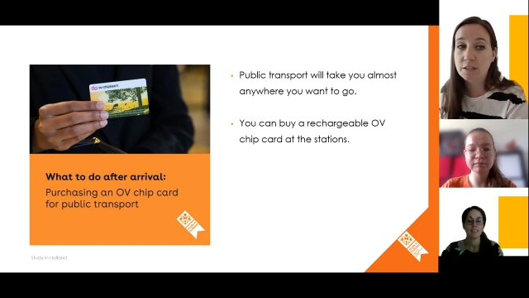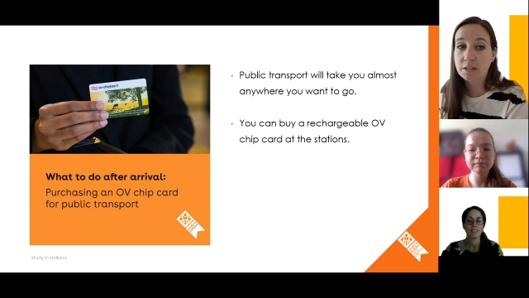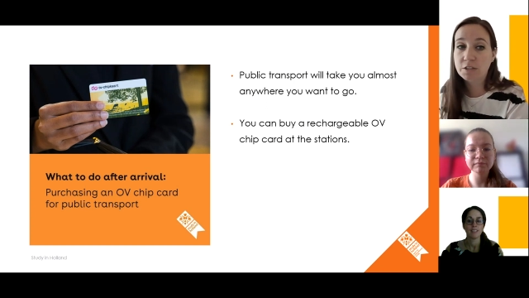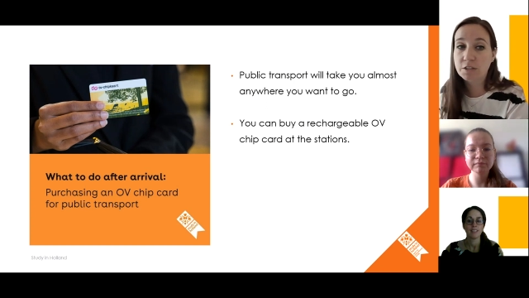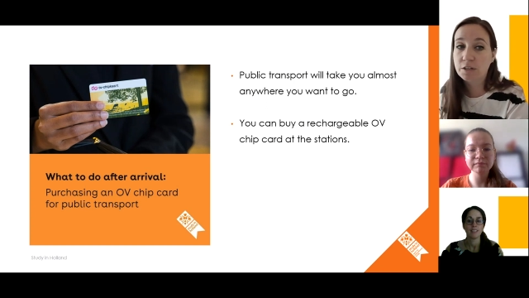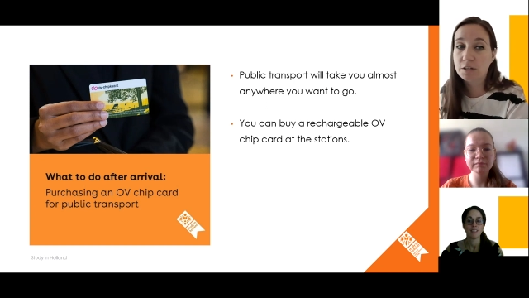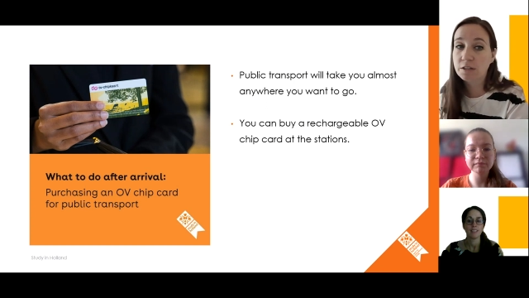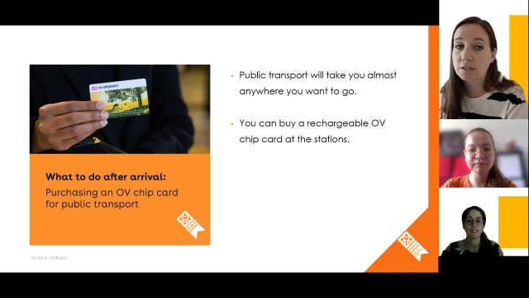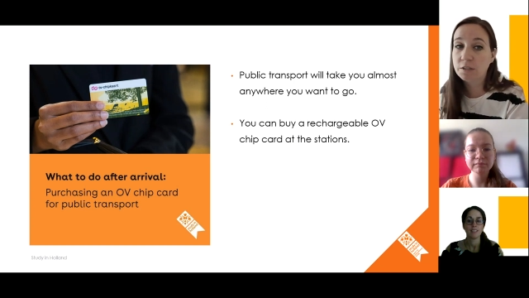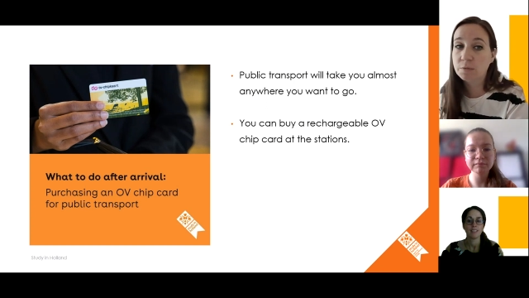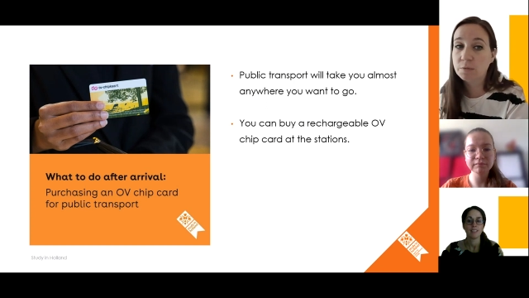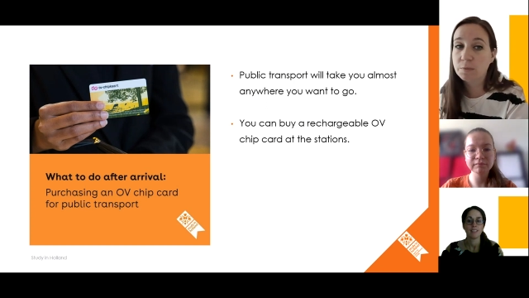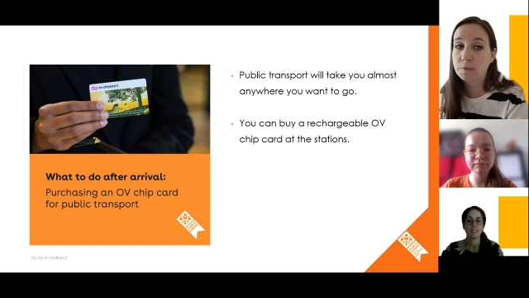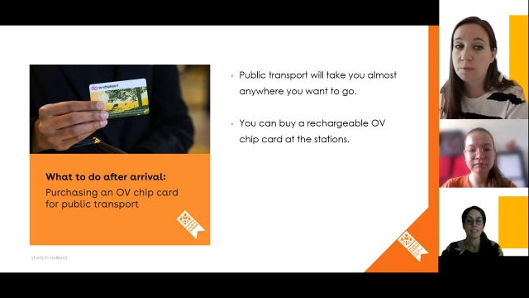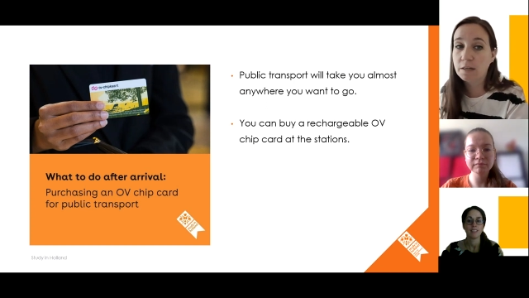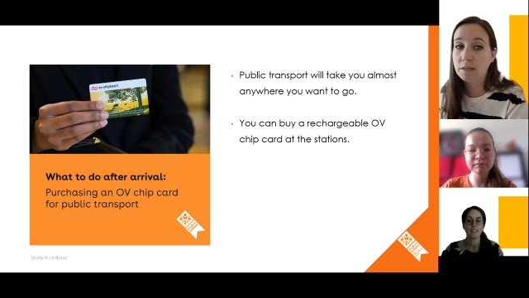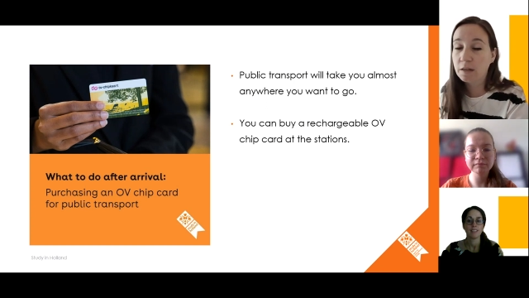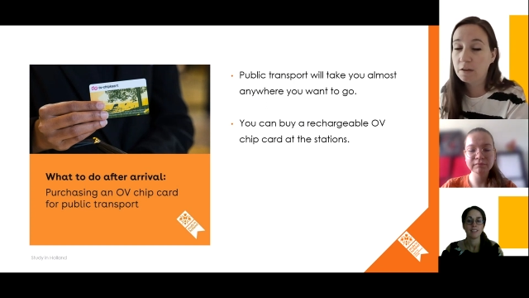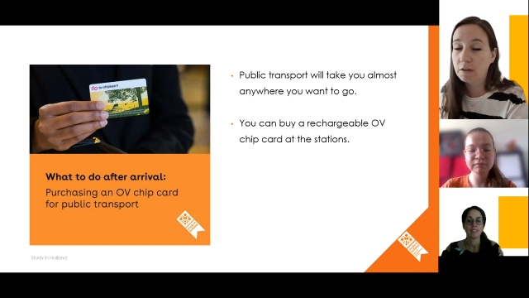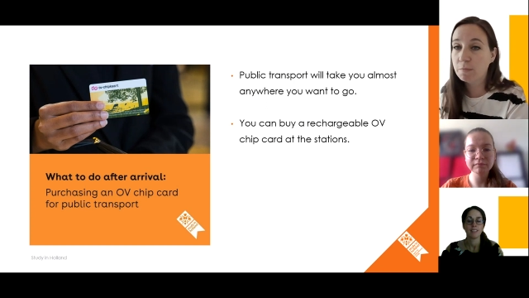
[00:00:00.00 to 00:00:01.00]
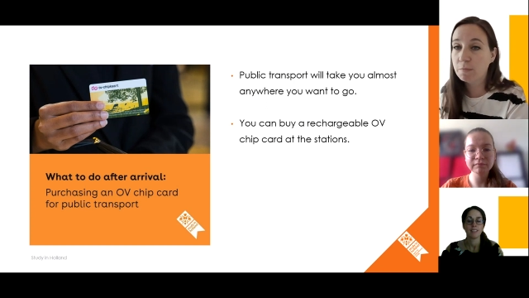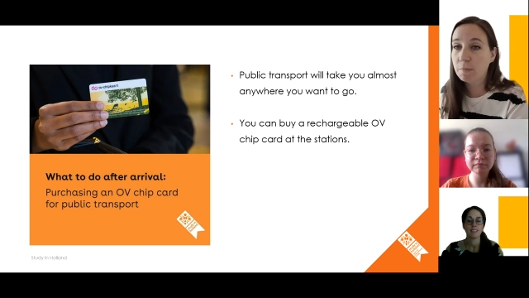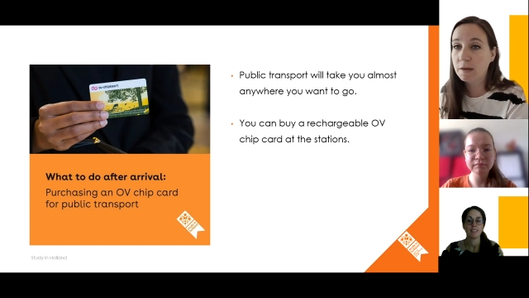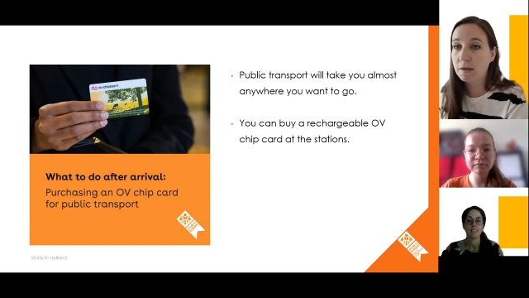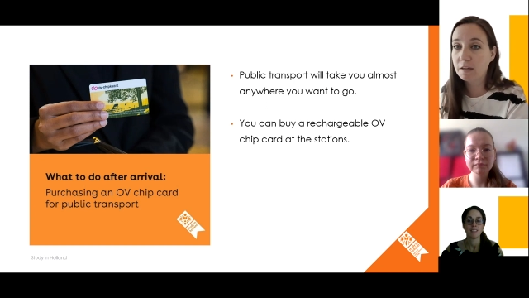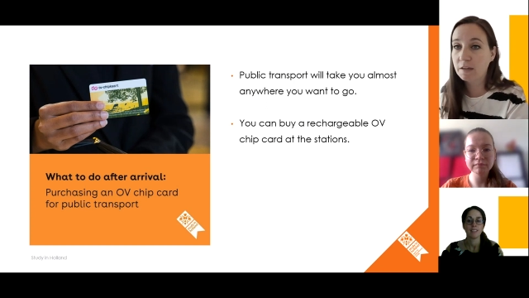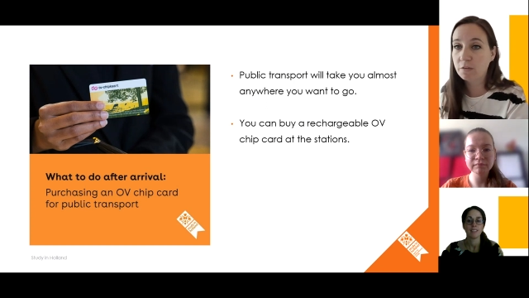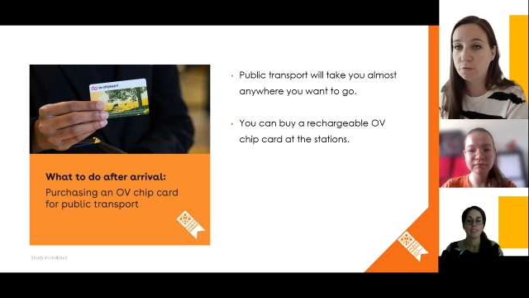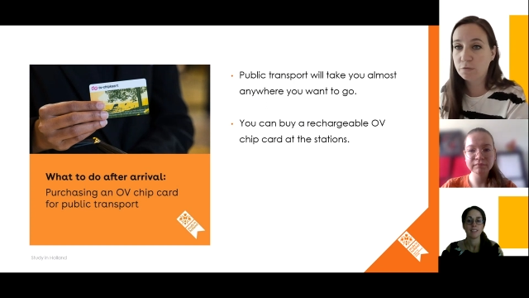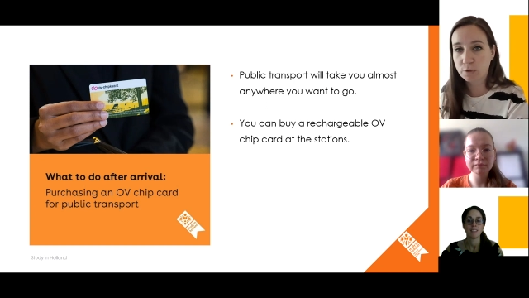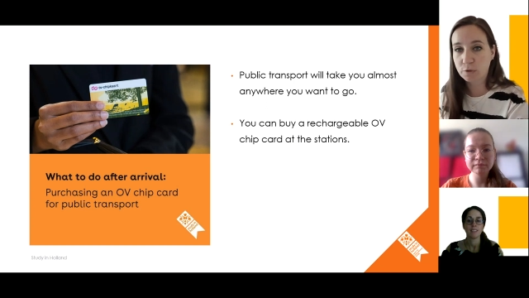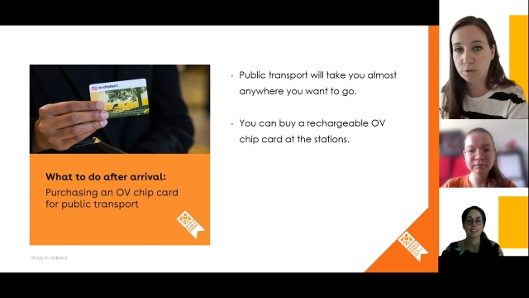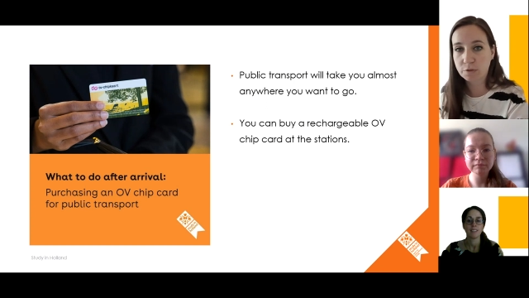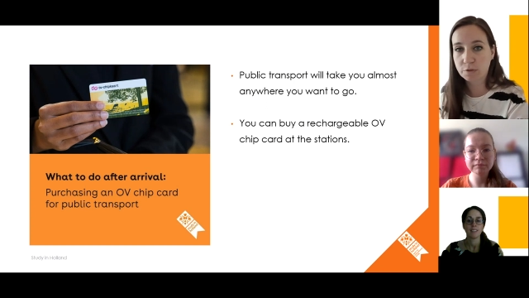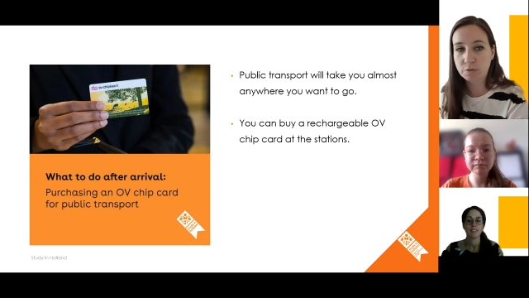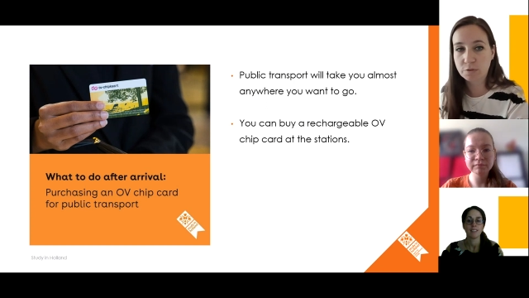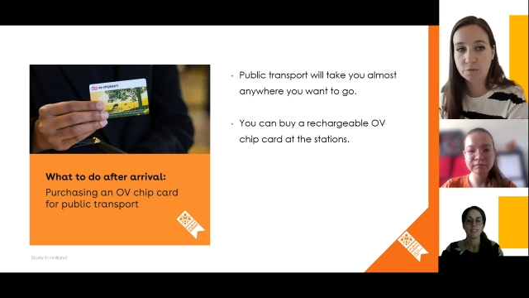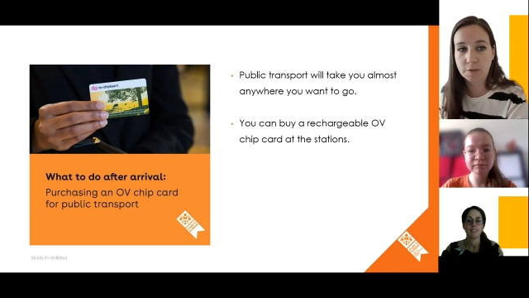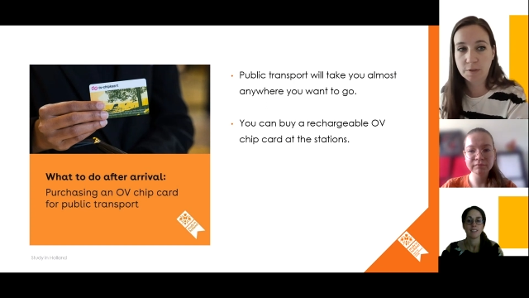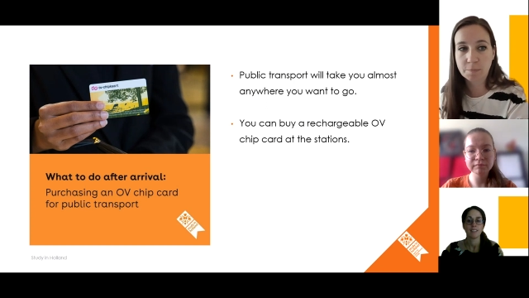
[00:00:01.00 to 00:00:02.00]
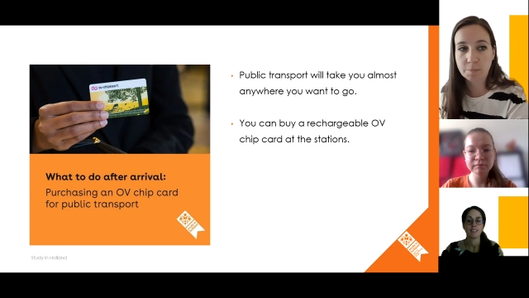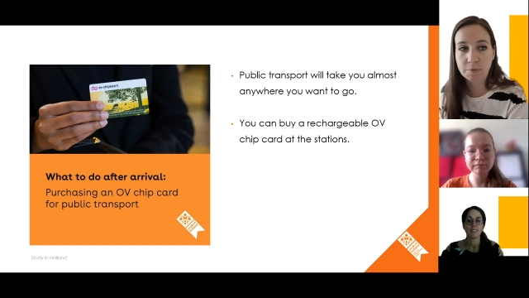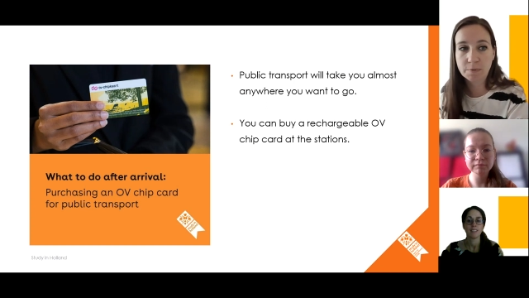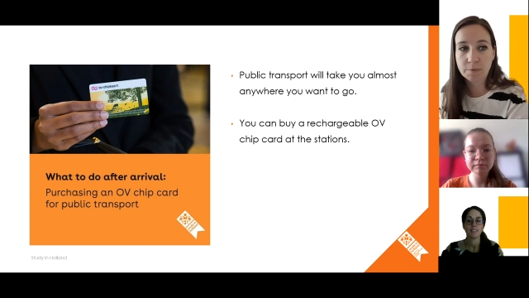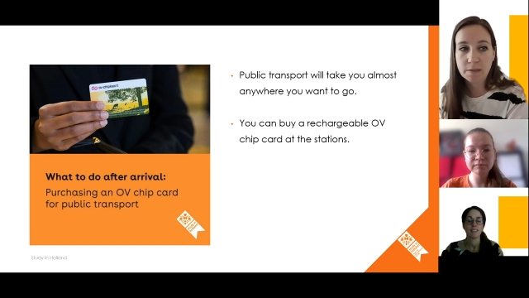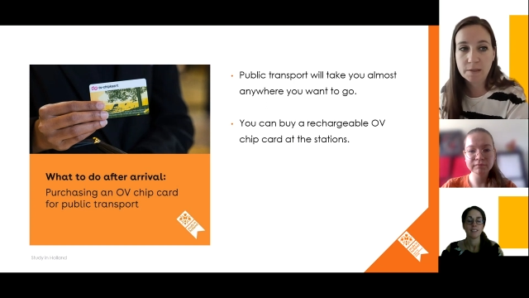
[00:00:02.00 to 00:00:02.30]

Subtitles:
and charge it with enough money for your trip.